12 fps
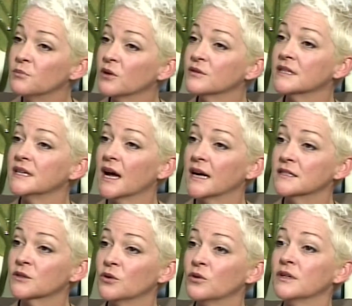Mosley High
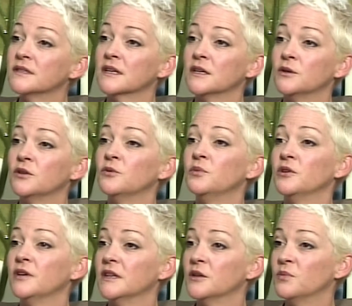School is going to do
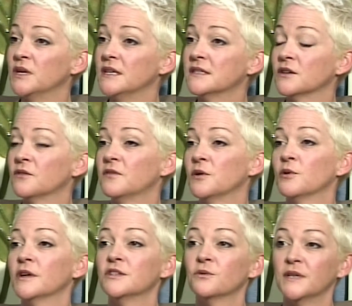Beauty and the Beast on
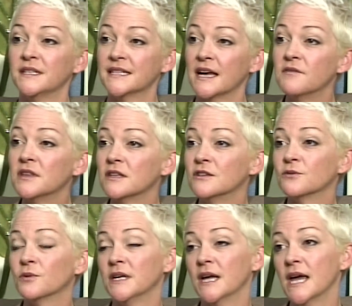February 27th and
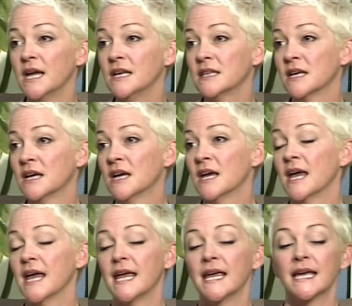28th.
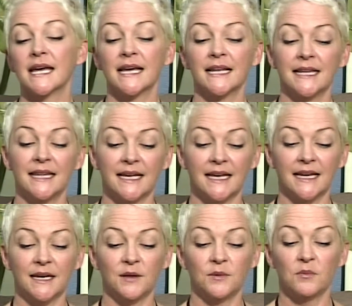And
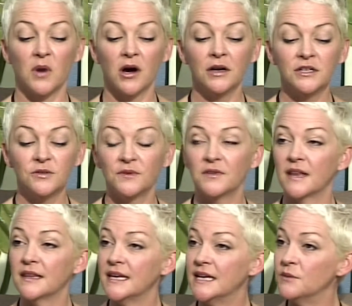then in March, we've
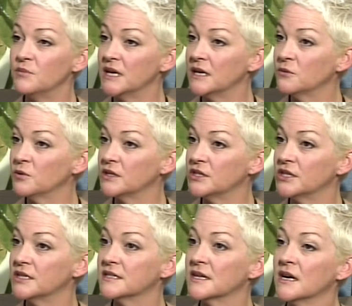got the Hitmen, which
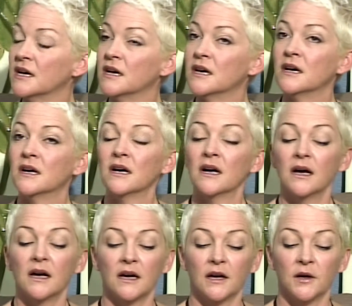is
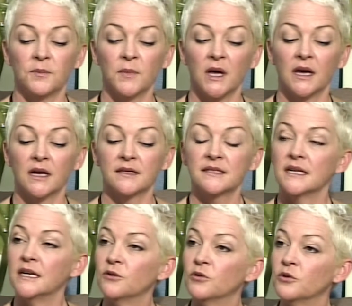a
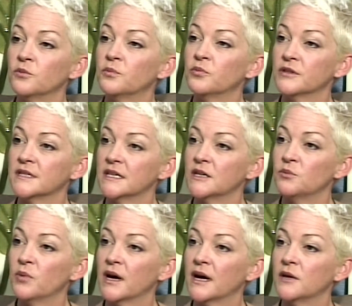singing group
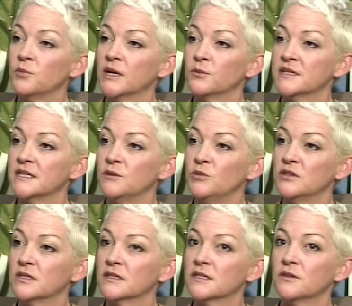presented by the Panama City
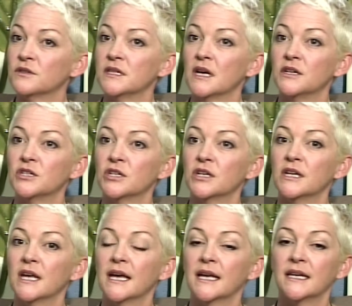Music
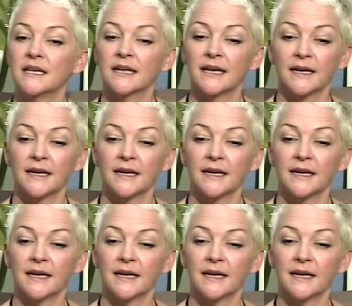Association. And